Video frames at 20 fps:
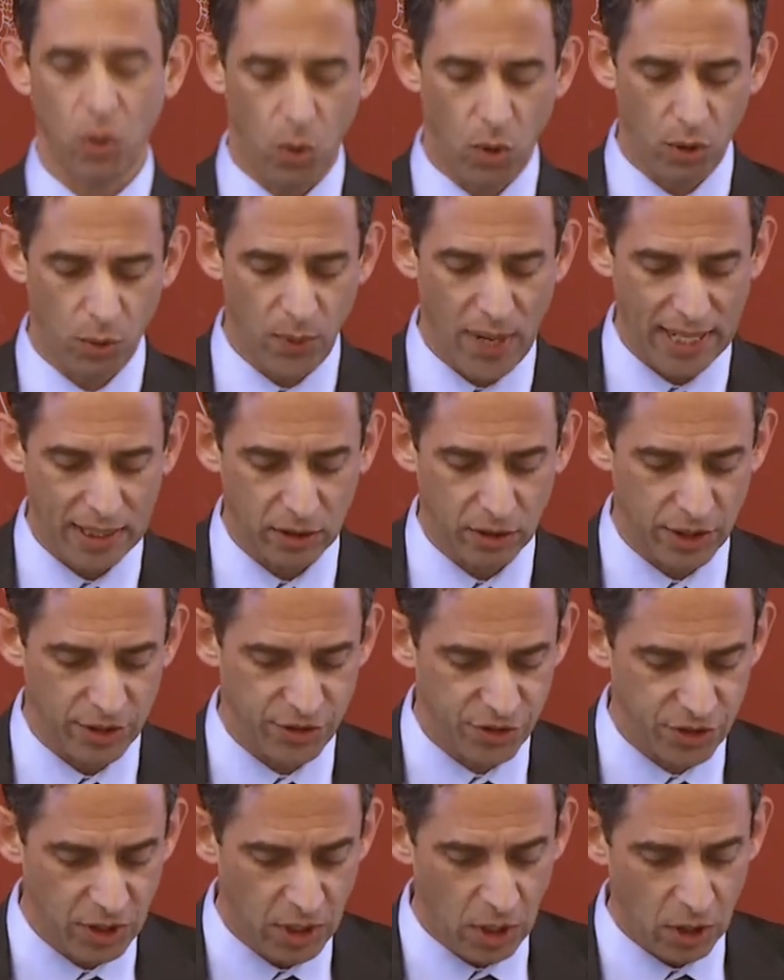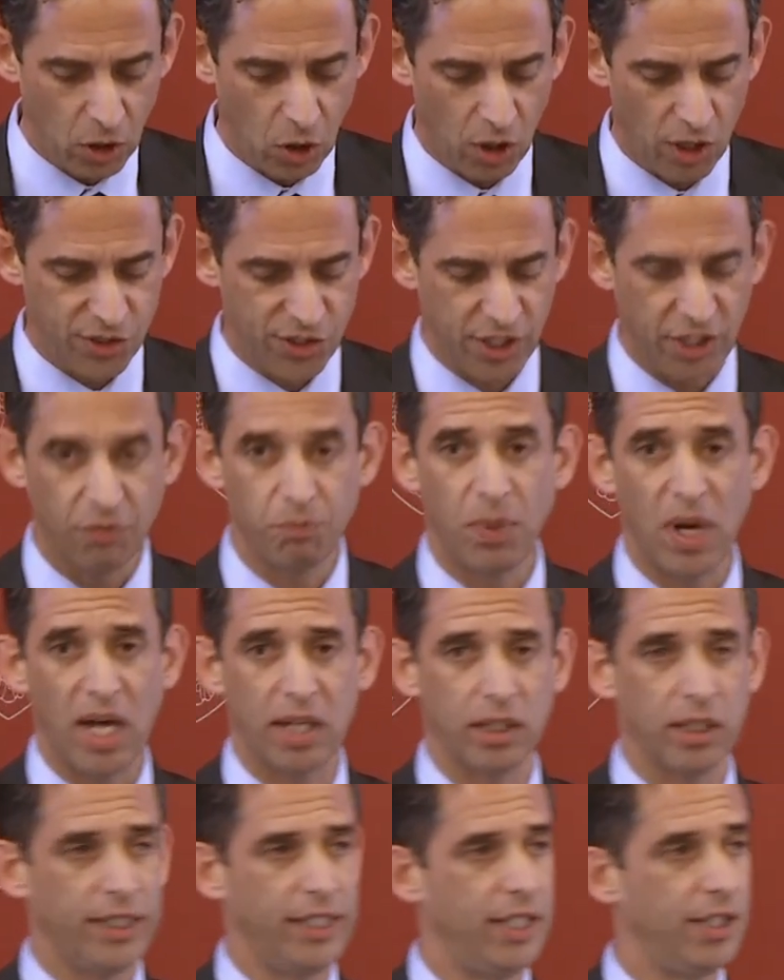or reckless causing of
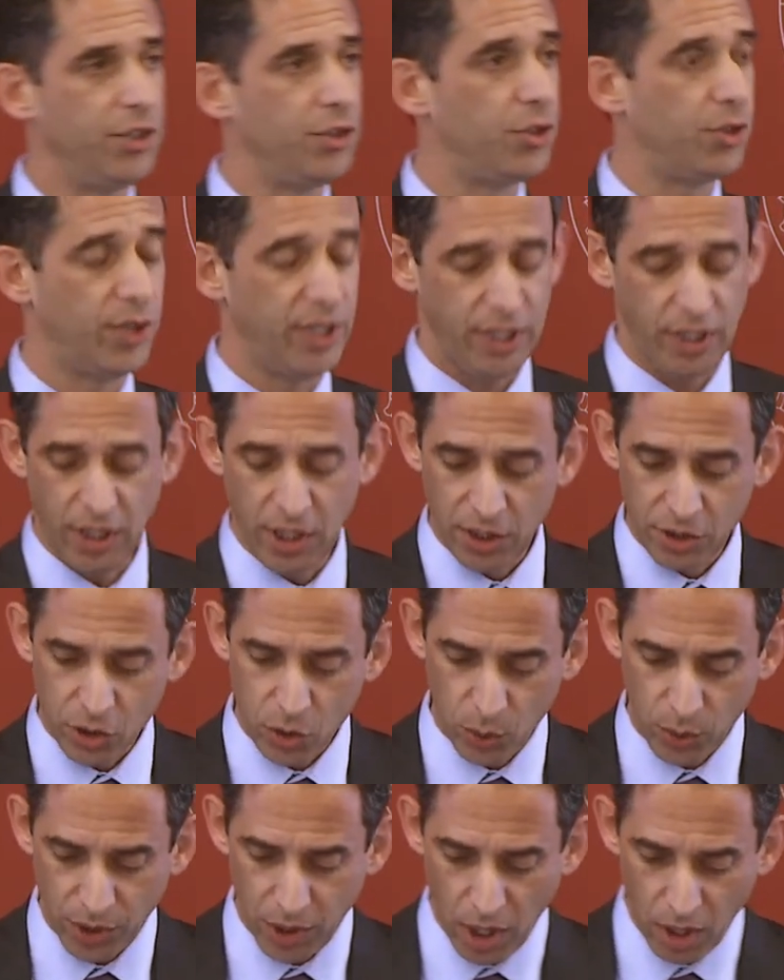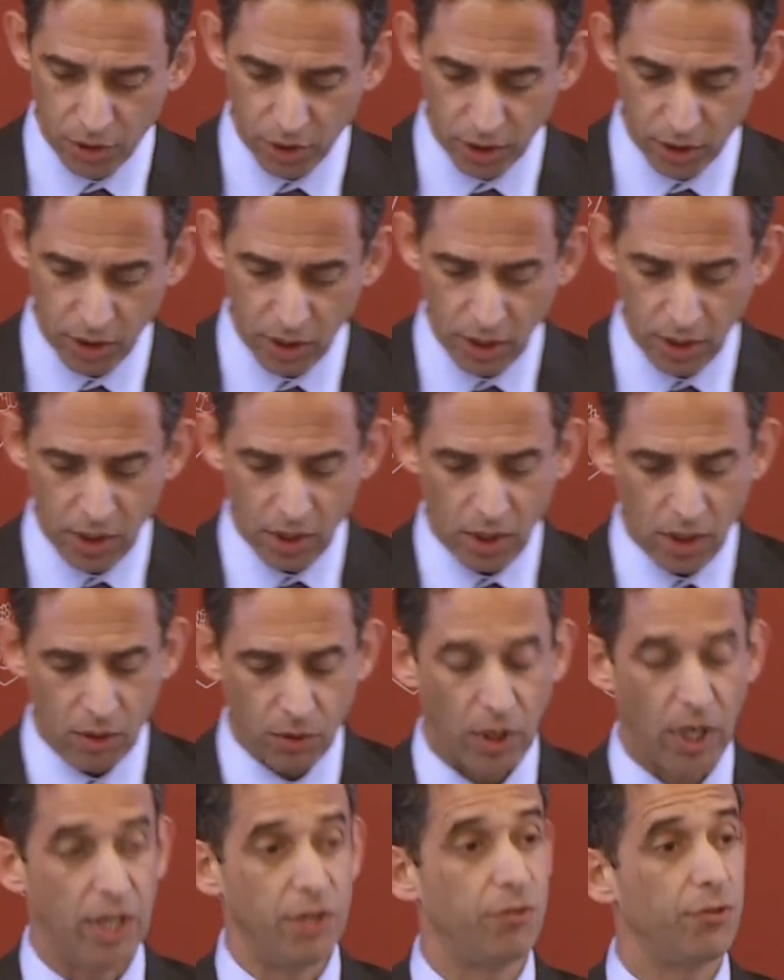bodily injury to another
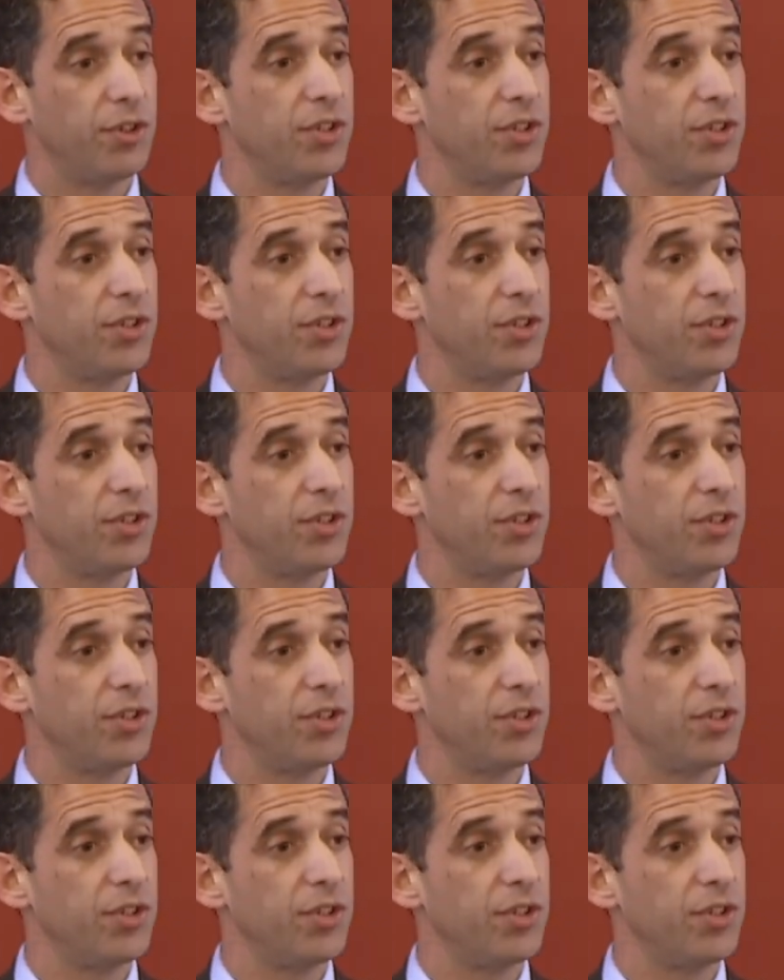right?